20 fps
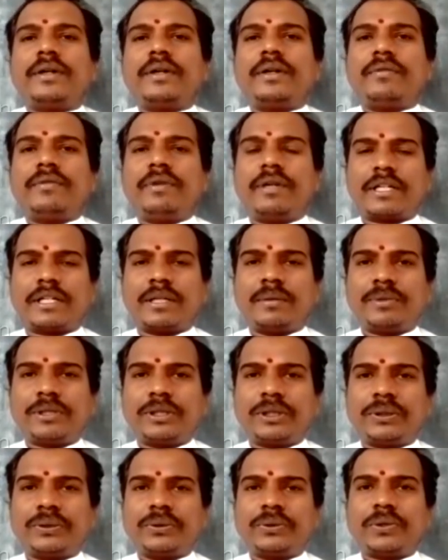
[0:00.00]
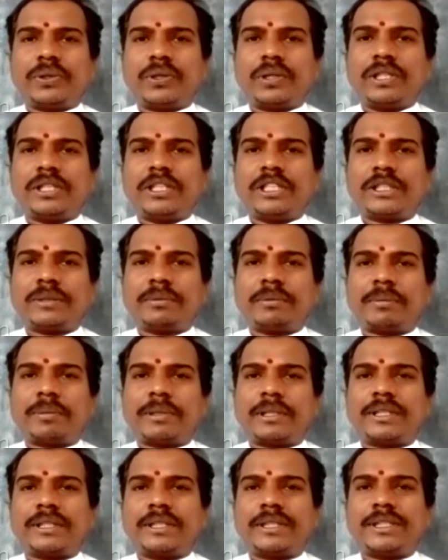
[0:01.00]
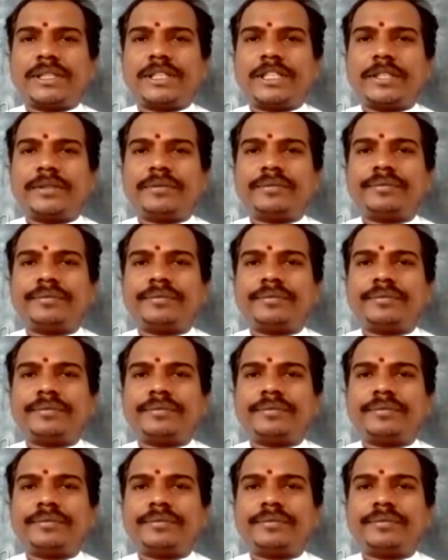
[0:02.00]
Welcome to you all in this my presentation.